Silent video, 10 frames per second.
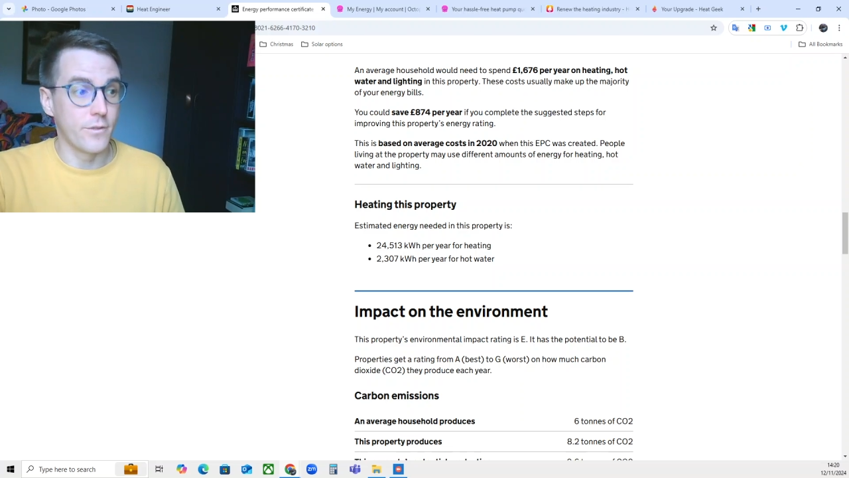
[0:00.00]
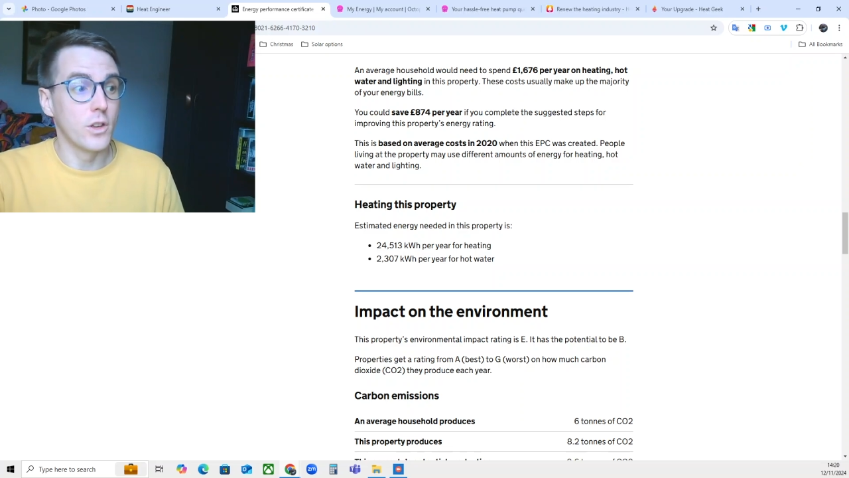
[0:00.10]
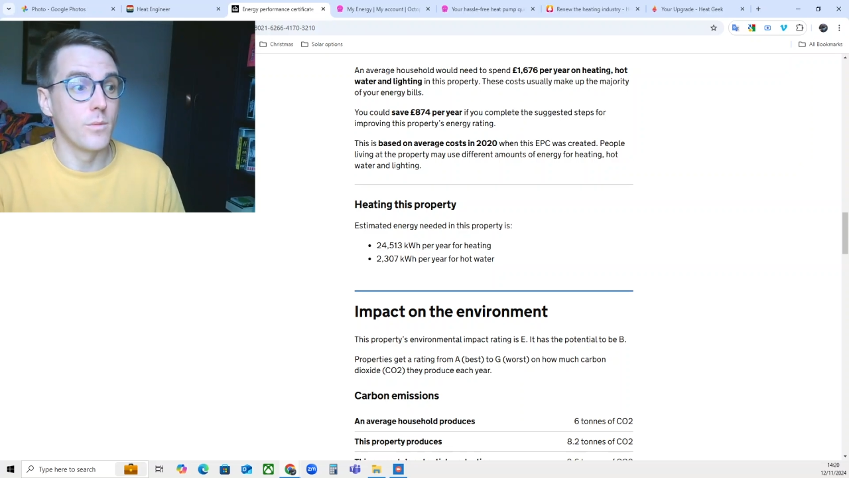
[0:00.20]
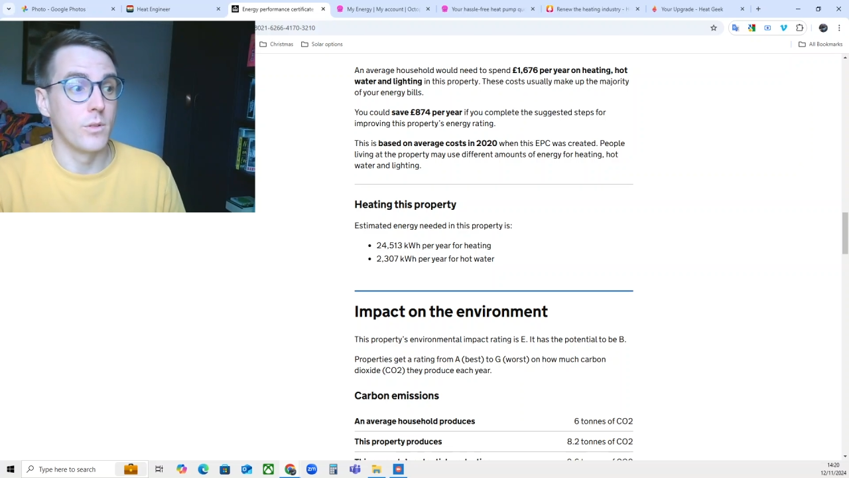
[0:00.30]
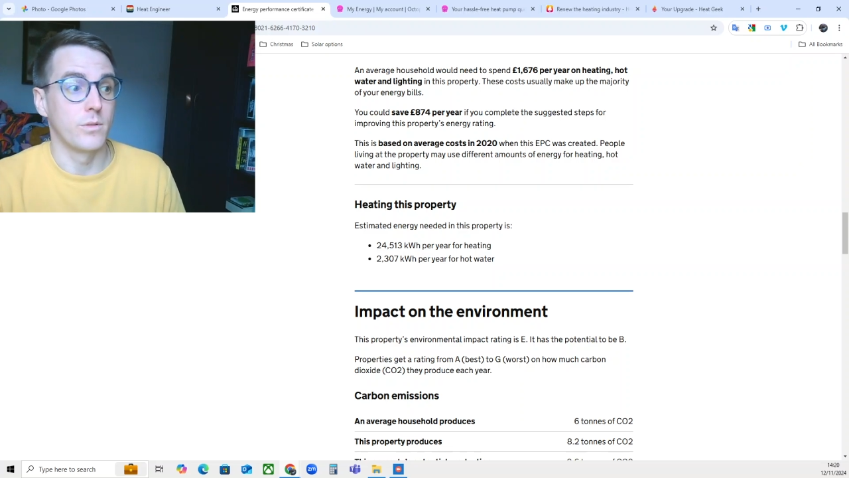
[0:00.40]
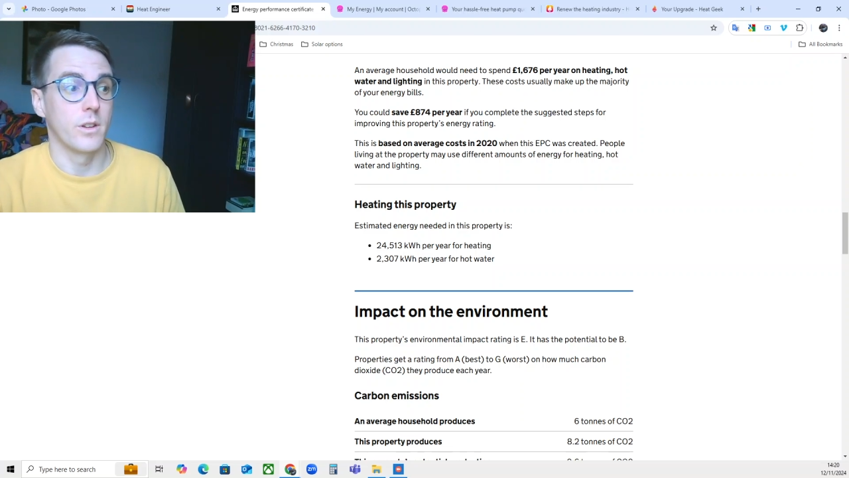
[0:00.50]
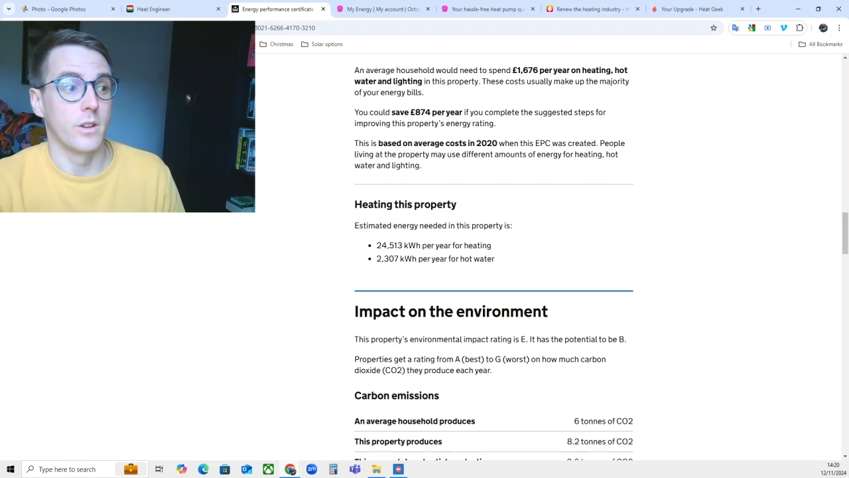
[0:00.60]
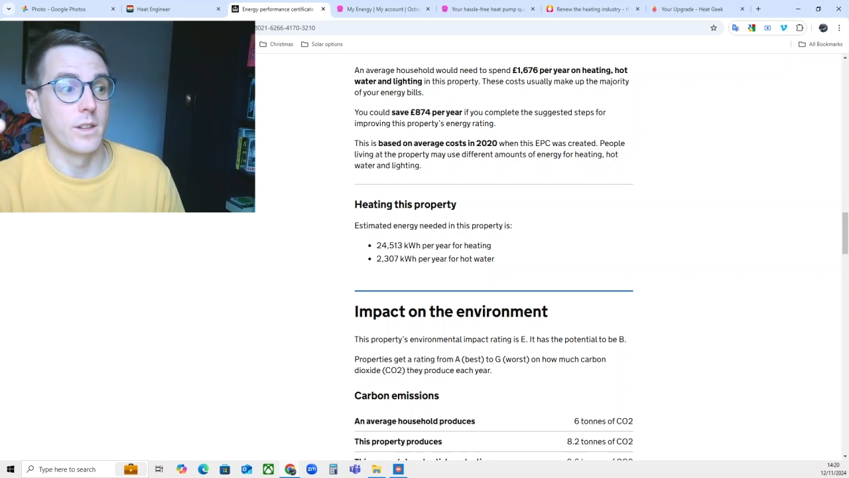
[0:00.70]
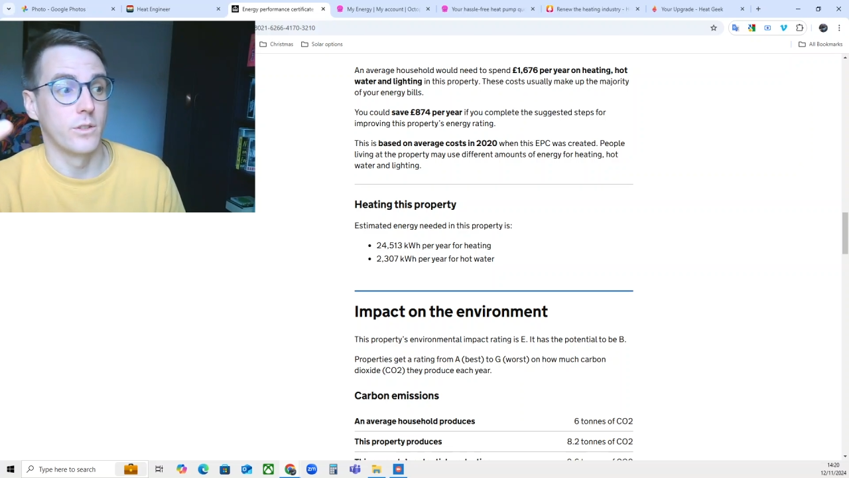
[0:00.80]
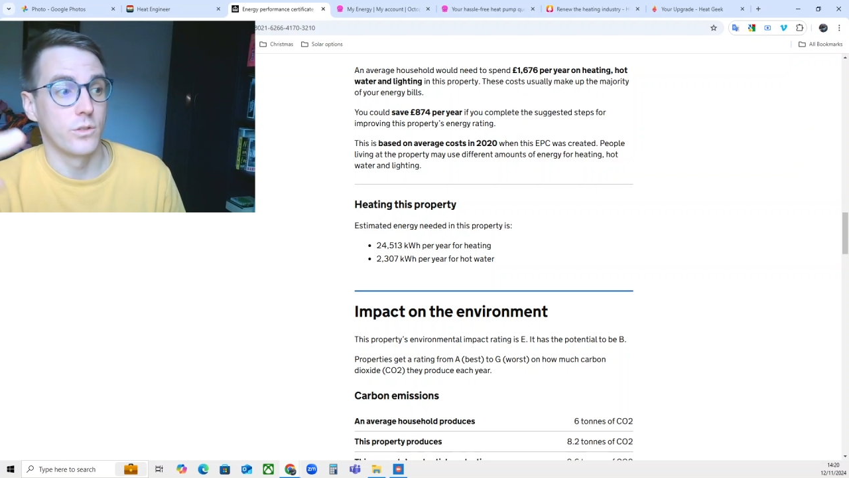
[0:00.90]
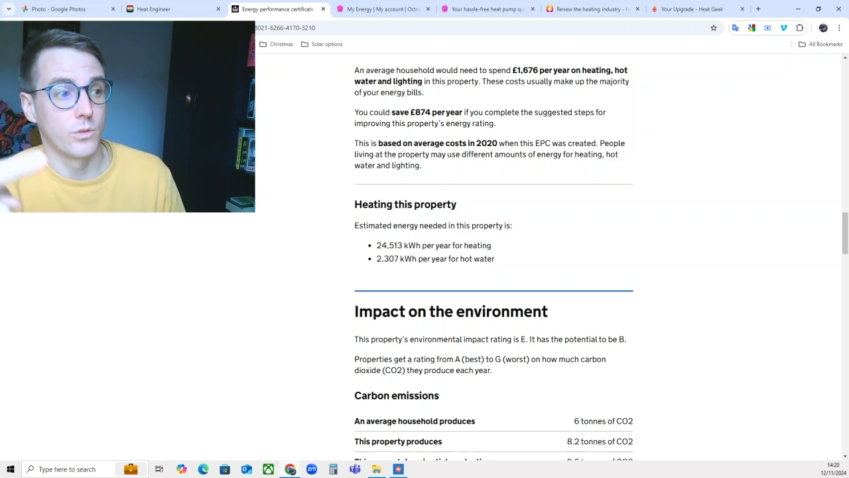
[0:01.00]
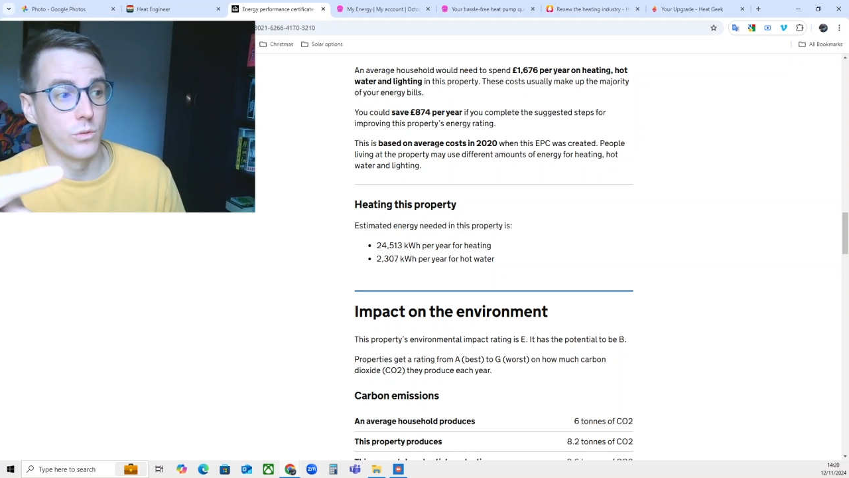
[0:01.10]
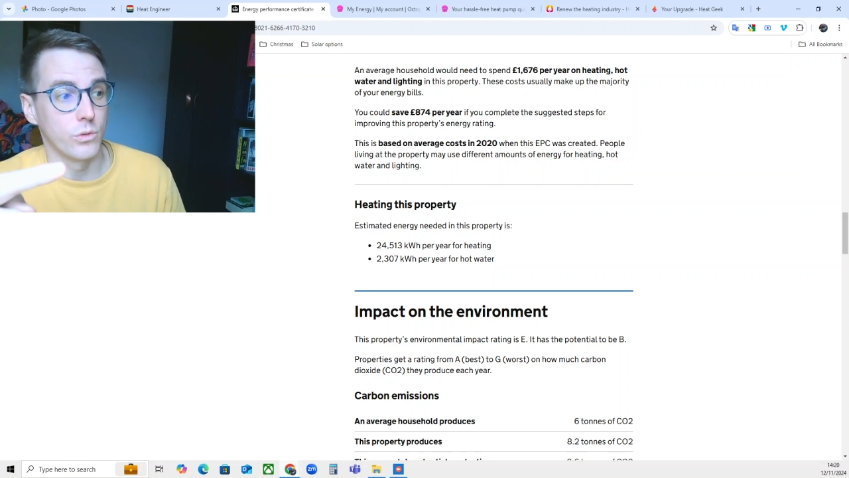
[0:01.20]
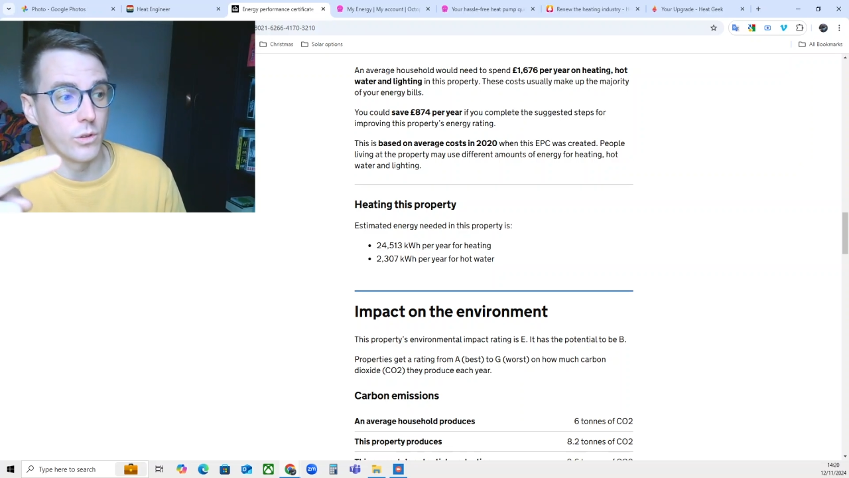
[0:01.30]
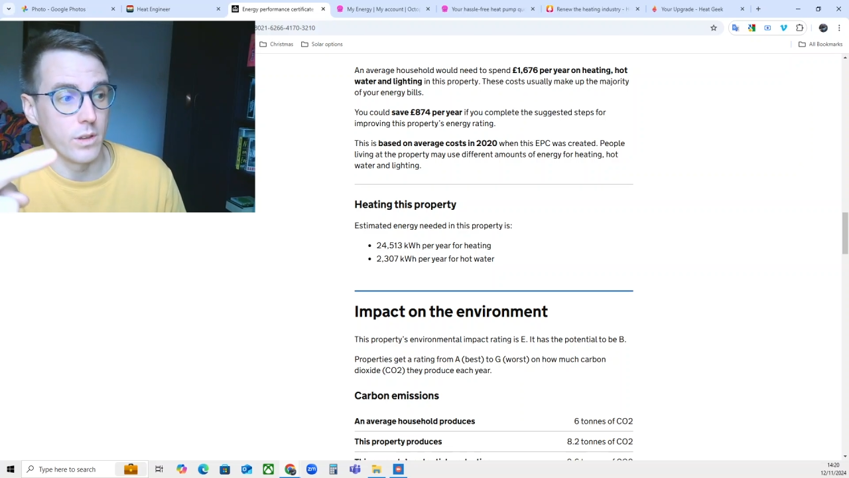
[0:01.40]
firm who's going to
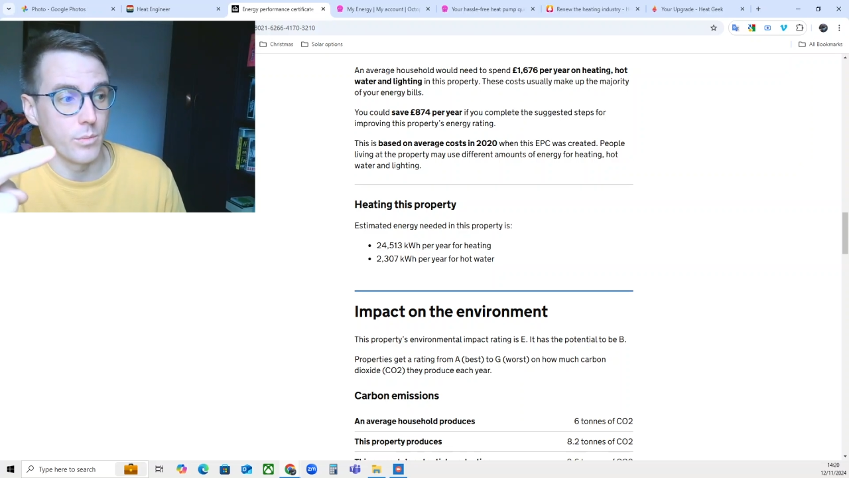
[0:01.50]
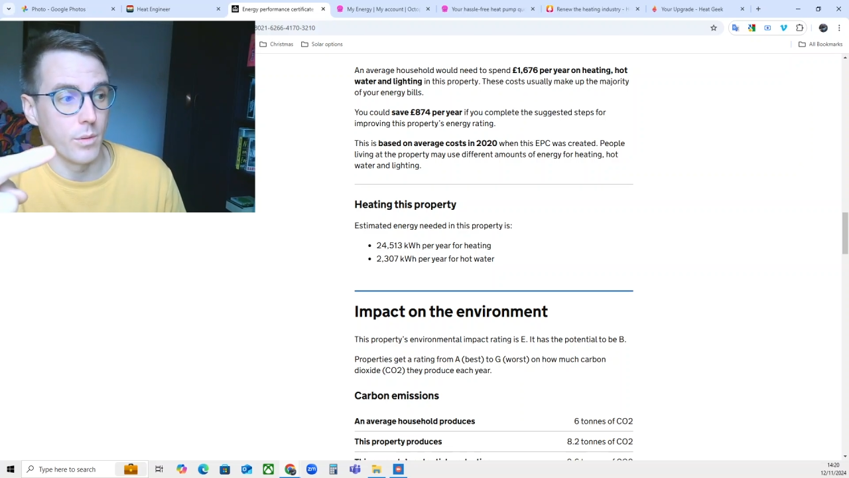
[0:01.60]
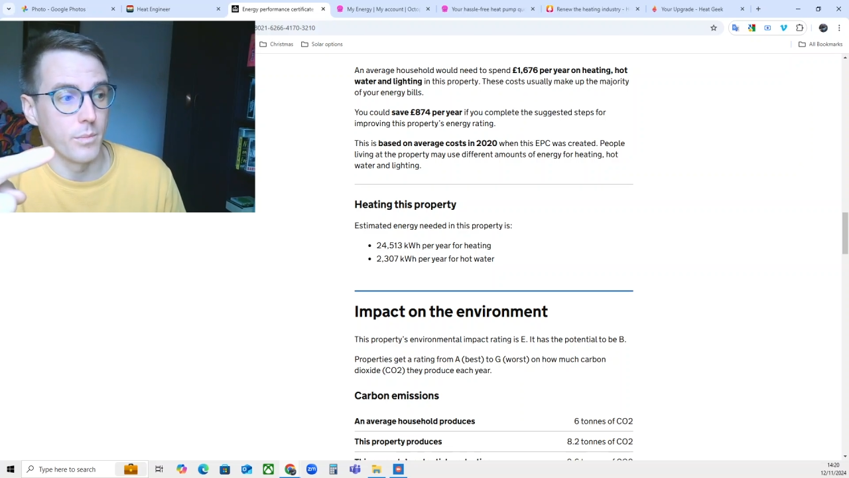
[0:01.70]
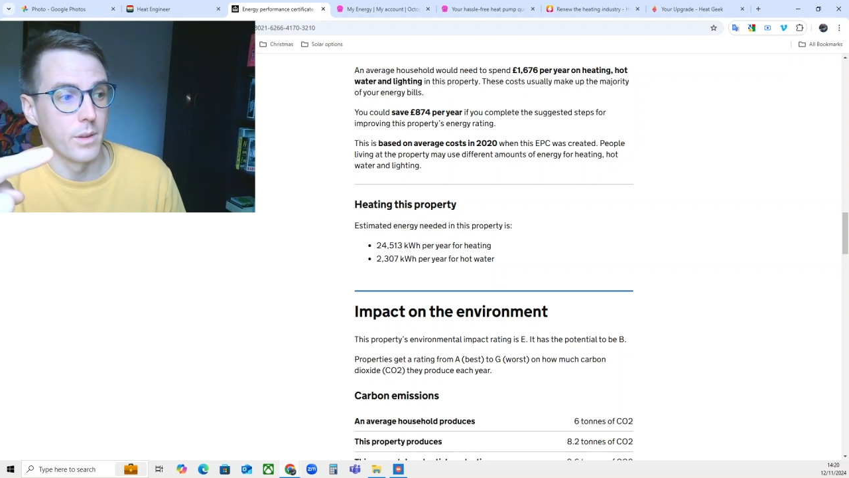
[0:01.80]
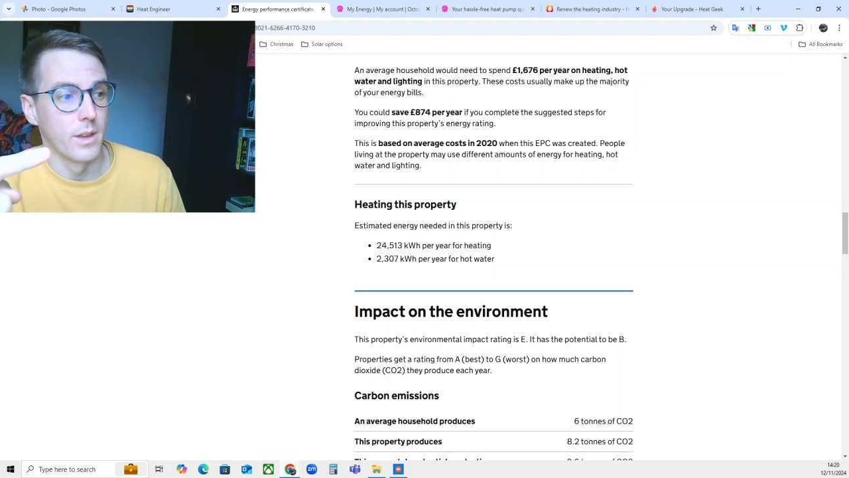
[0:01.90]
install your heat pump